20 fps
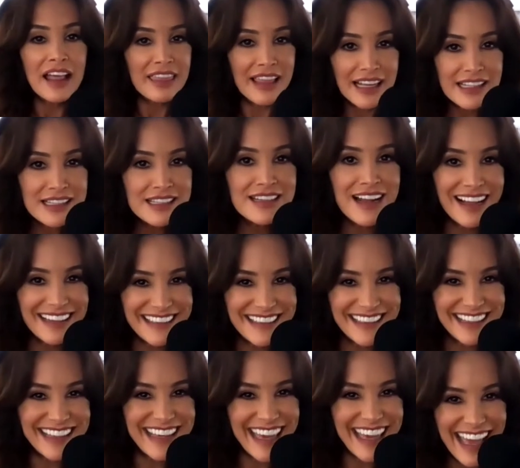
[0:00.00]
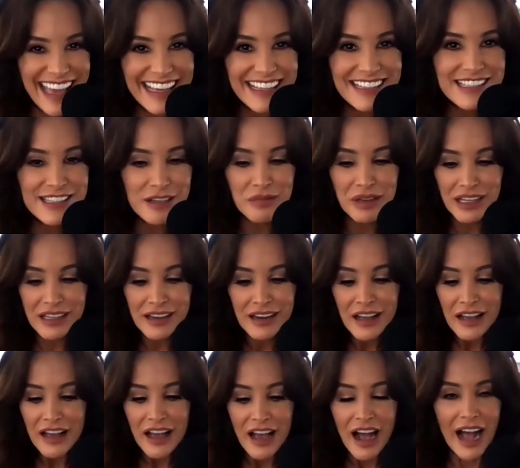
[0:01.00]
That's not the case. I mean,
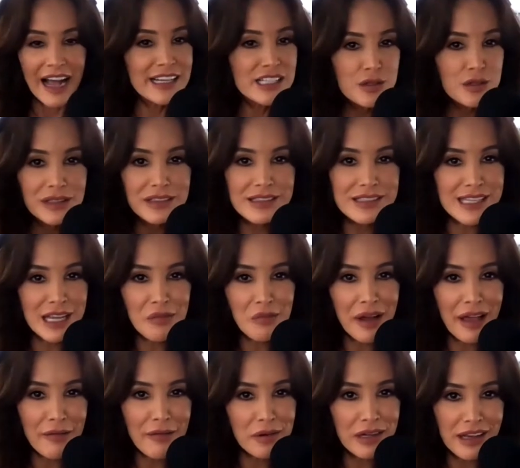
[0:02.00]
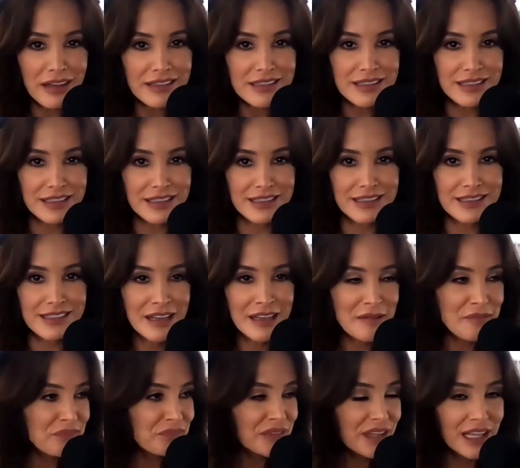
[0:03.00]
I do it the same way everybody else does.
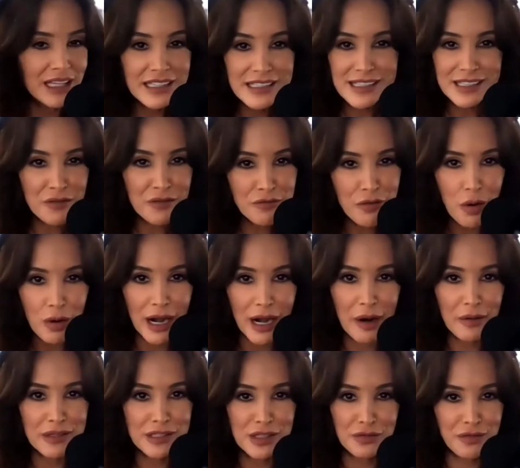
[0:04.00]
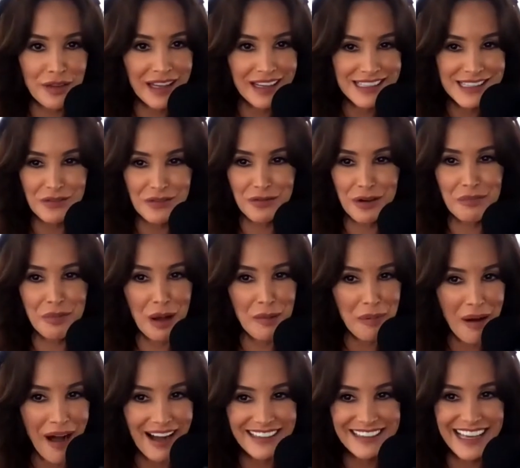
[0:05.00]
I listen to 4 hours of fantasy football
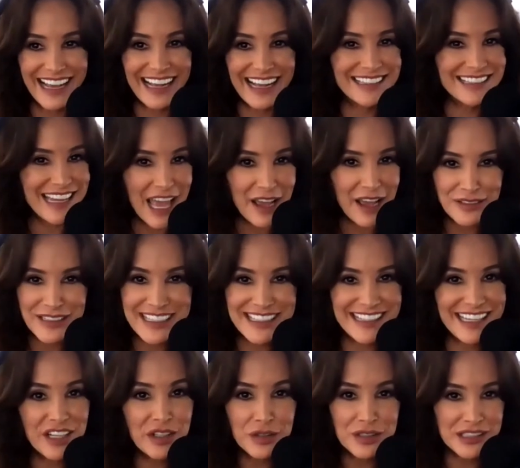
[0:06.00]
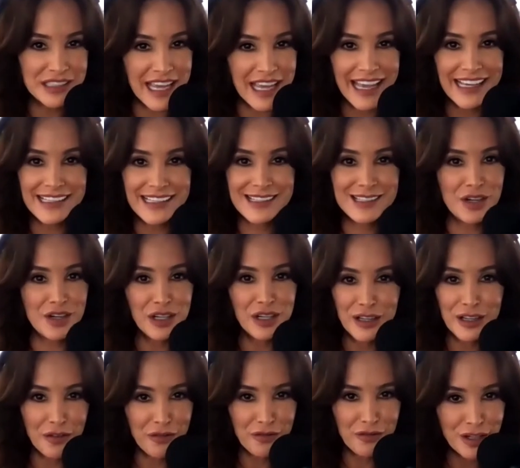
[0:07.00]
podcasts every single day,
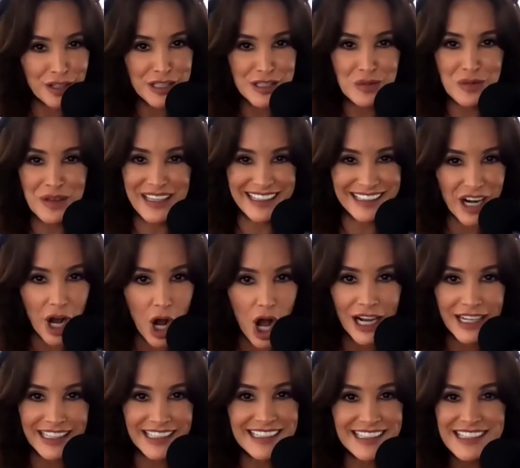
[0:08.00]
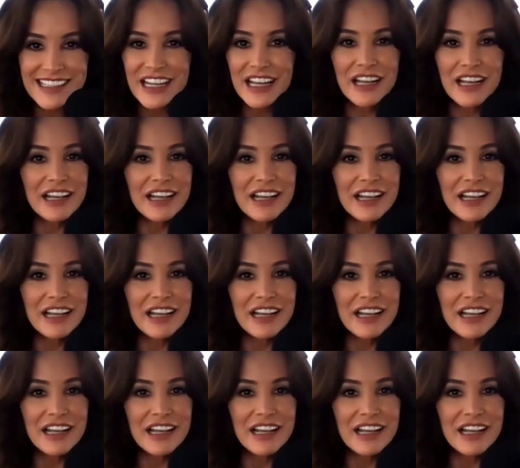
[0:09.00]
starting the first week in August.